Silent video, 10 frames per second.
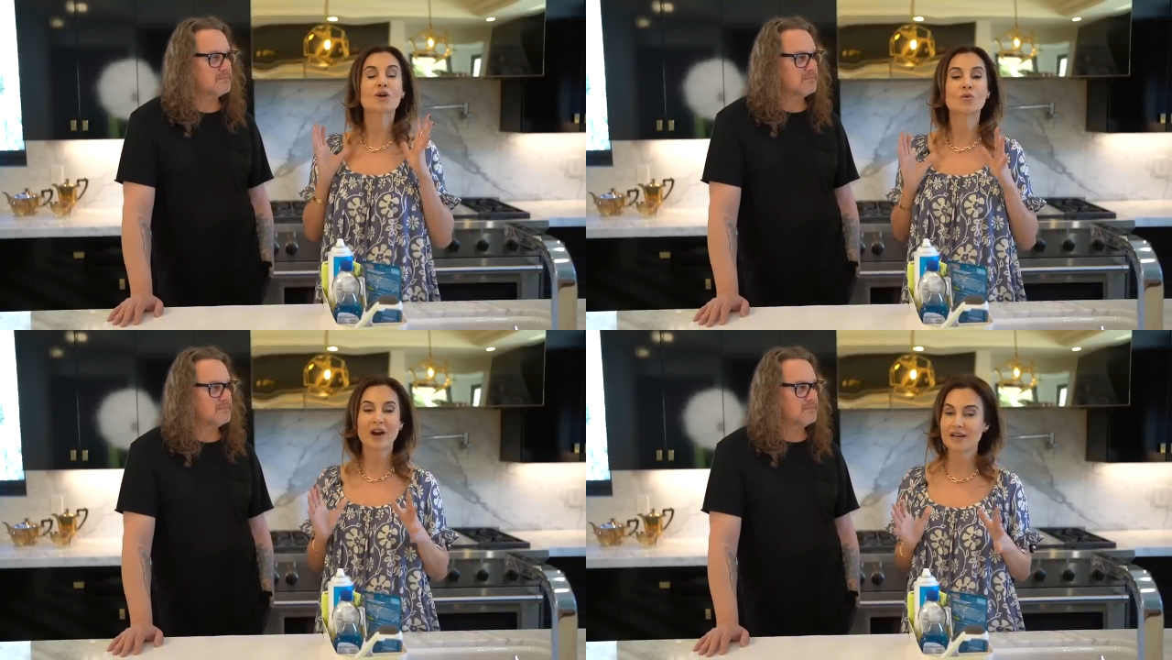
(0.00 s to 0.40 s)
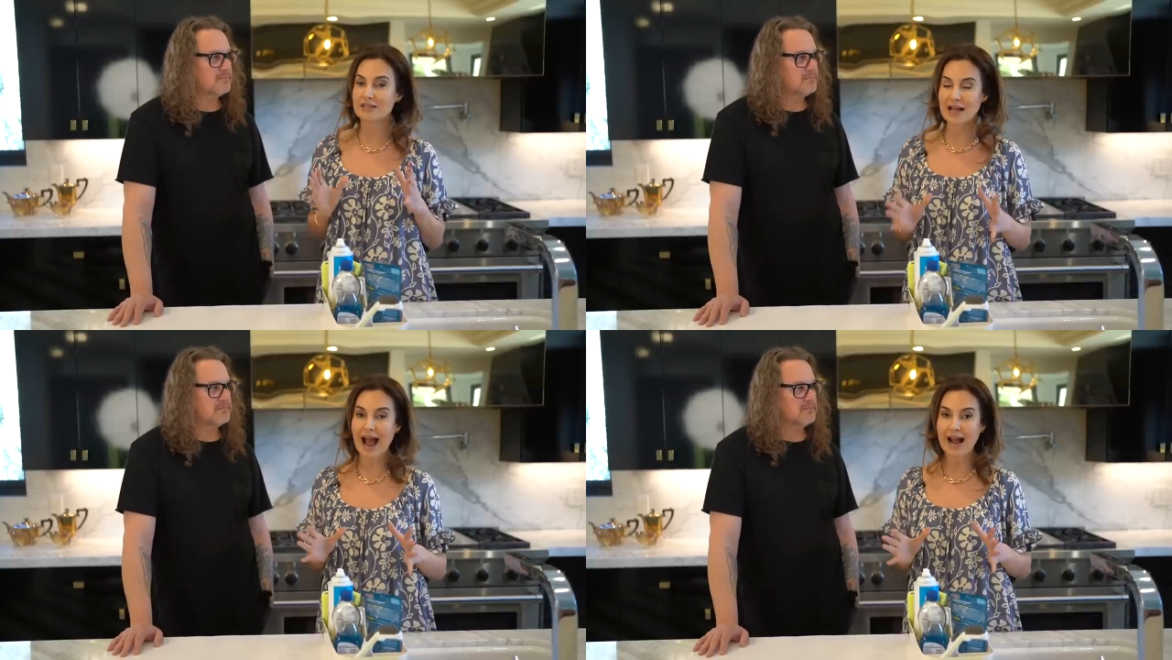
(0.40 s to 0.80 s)

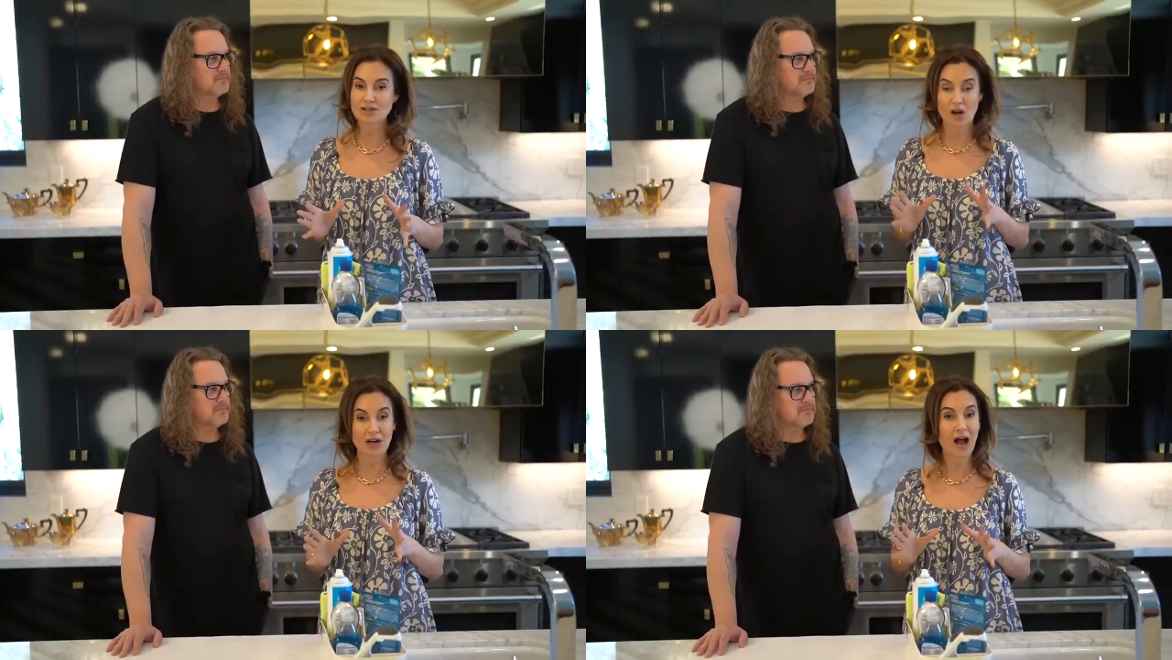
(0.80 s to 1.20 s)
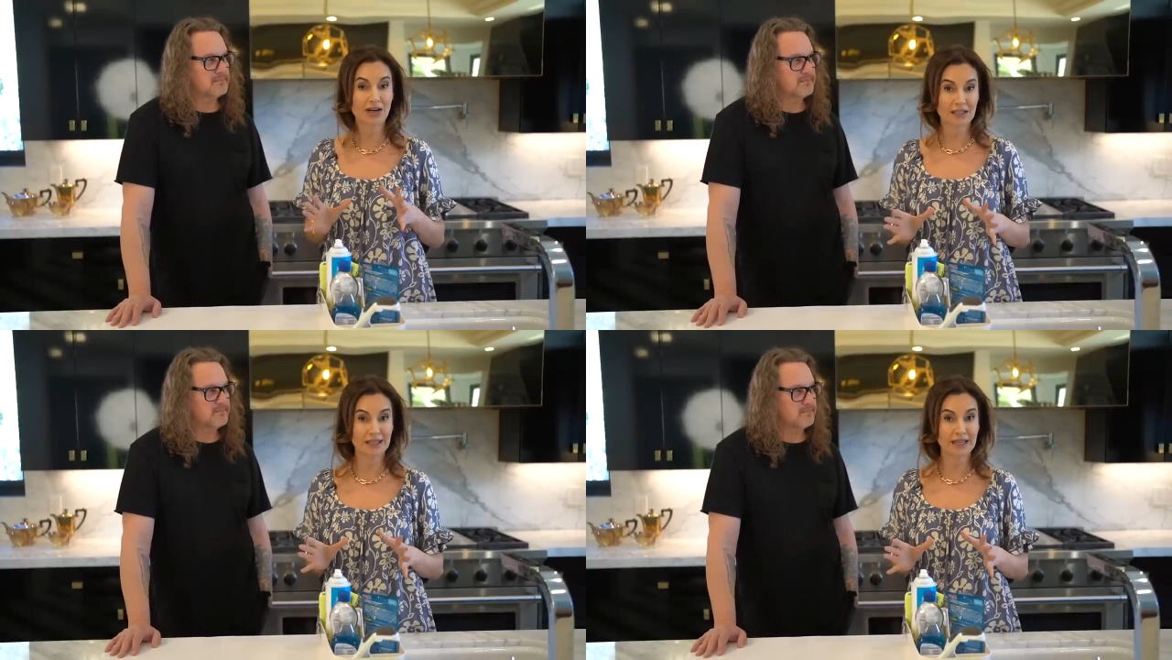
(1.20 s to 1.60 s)
Speaker 1: greatest hacks on how
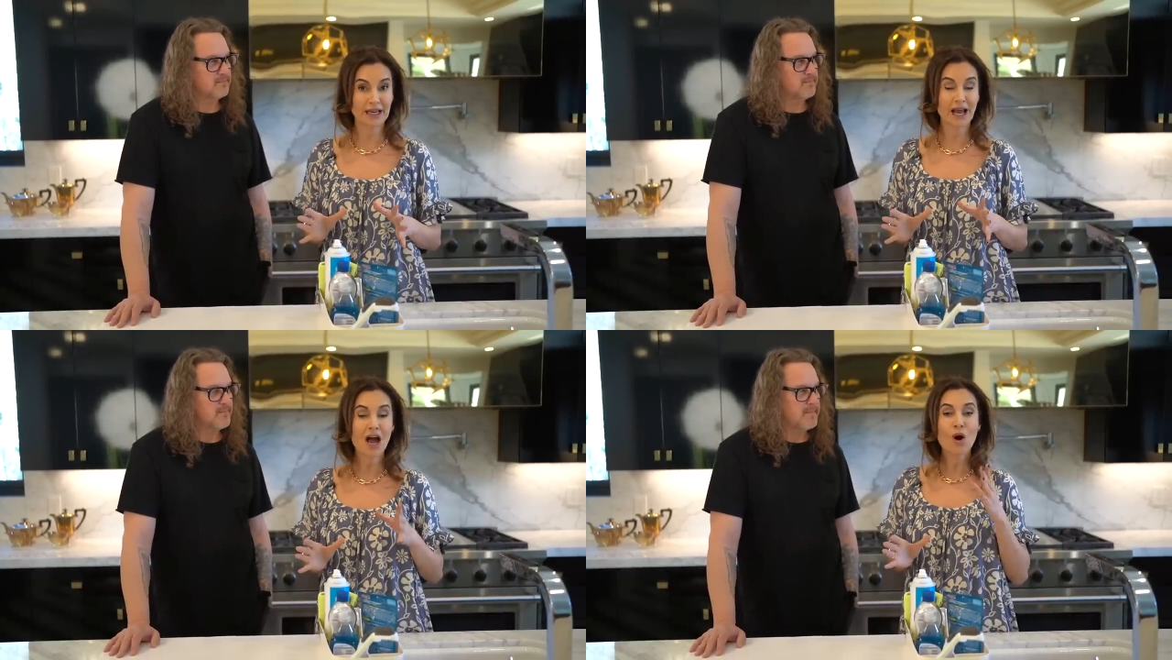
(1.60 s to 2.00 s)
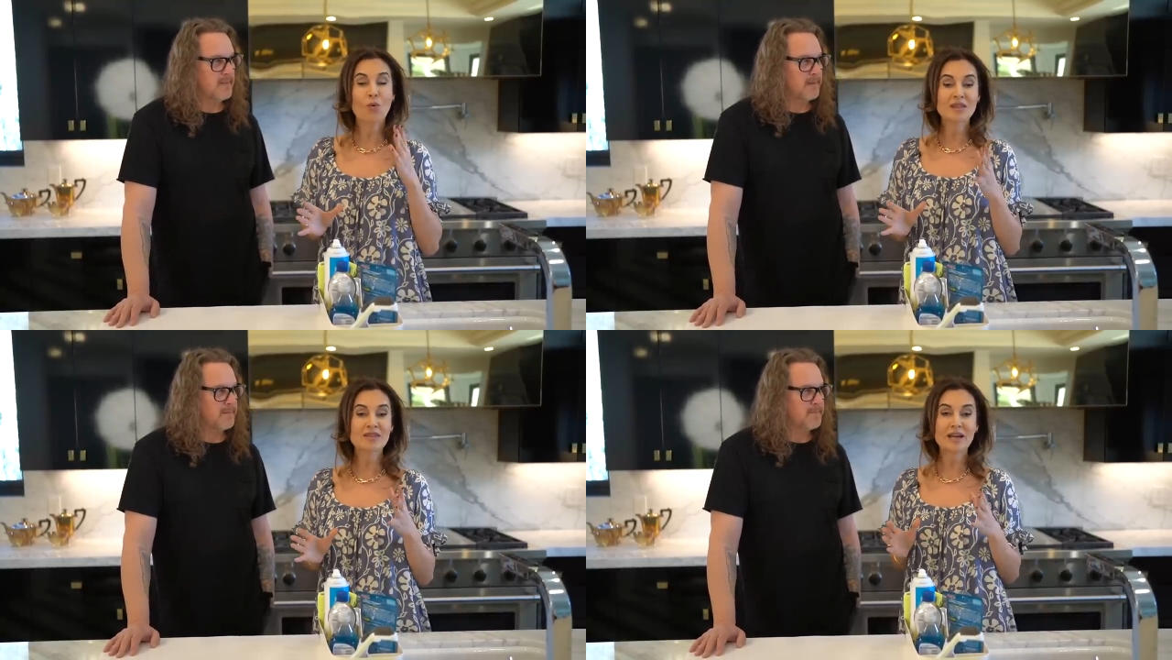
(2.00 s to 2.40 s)
to clean.
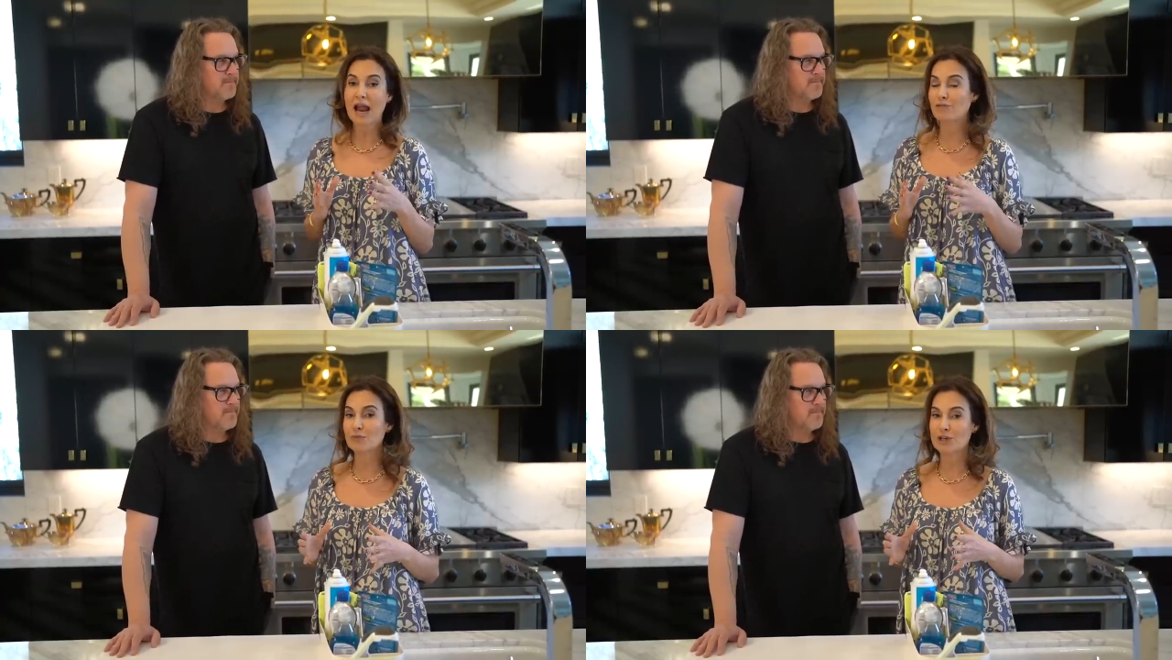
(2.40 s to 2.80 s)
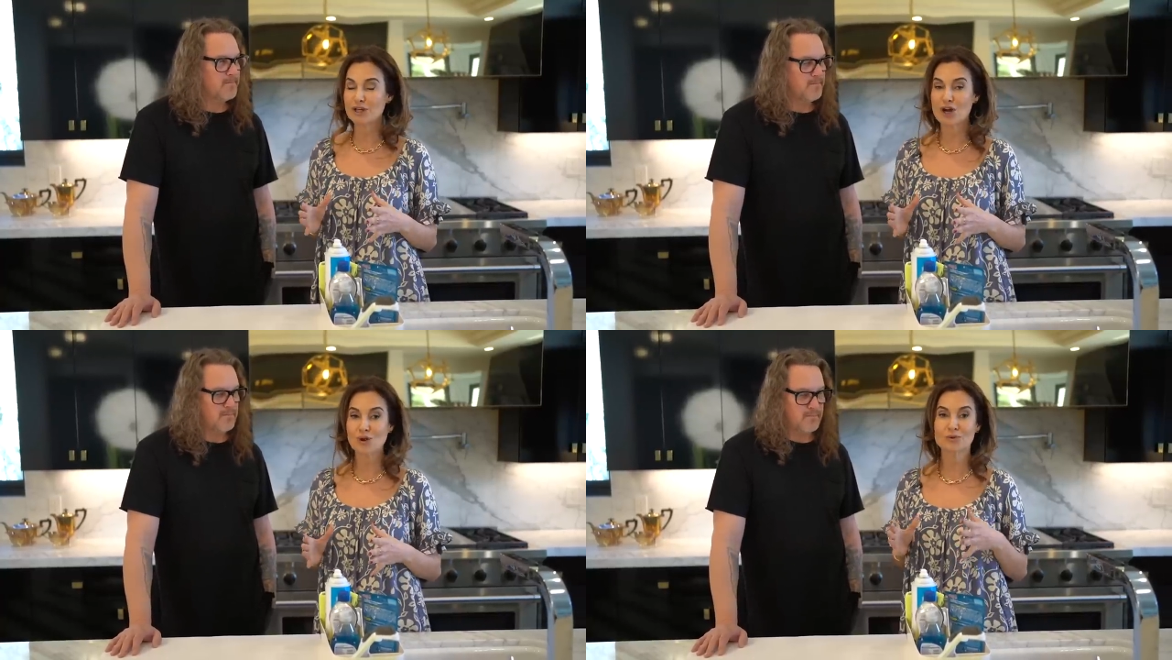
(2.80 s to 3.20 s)
One thing
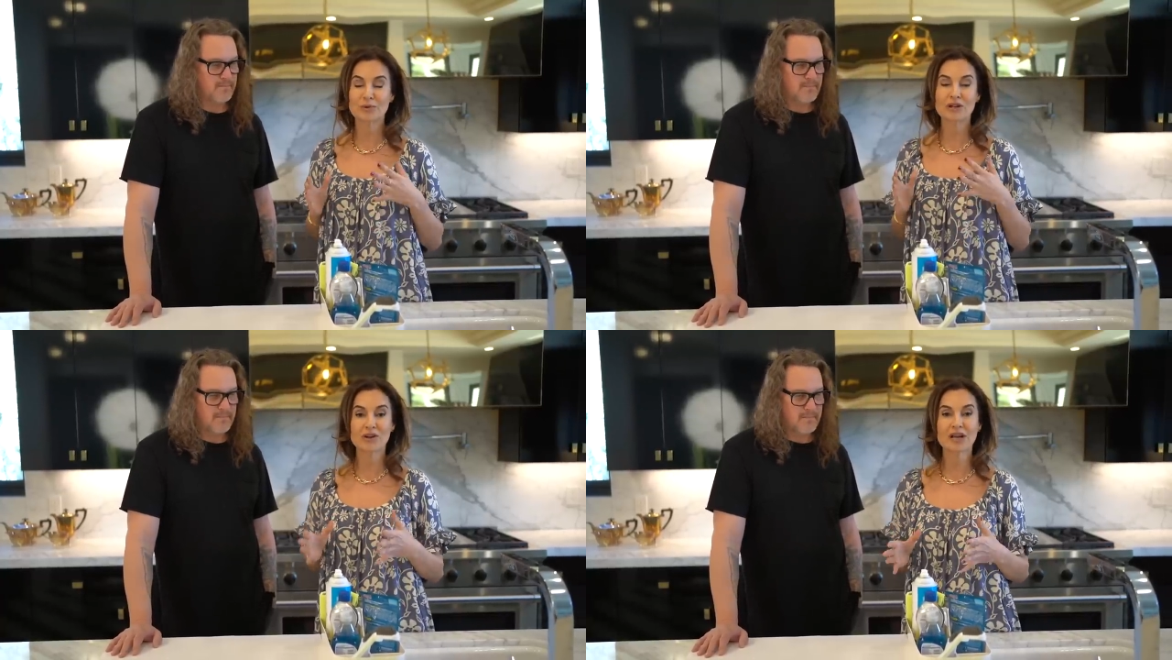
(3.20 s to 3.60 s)
everybody knows when we go to